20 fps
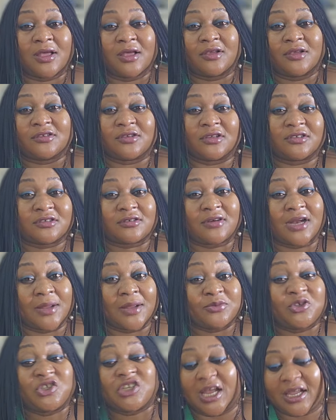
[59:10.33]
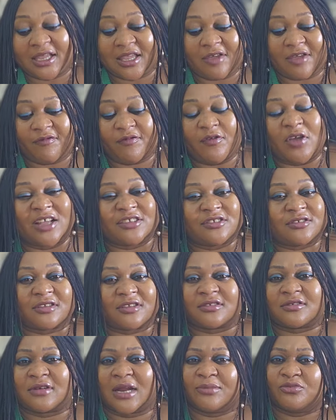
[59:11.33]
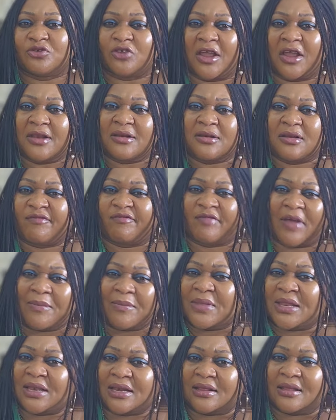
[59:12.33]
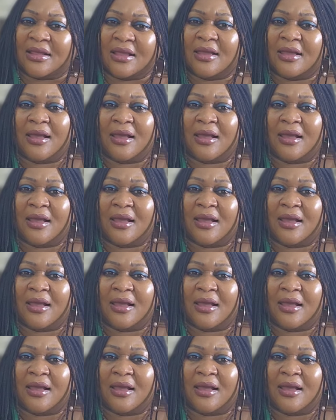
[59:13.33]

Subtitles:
Subscribe, check if you are subscribed, join the family,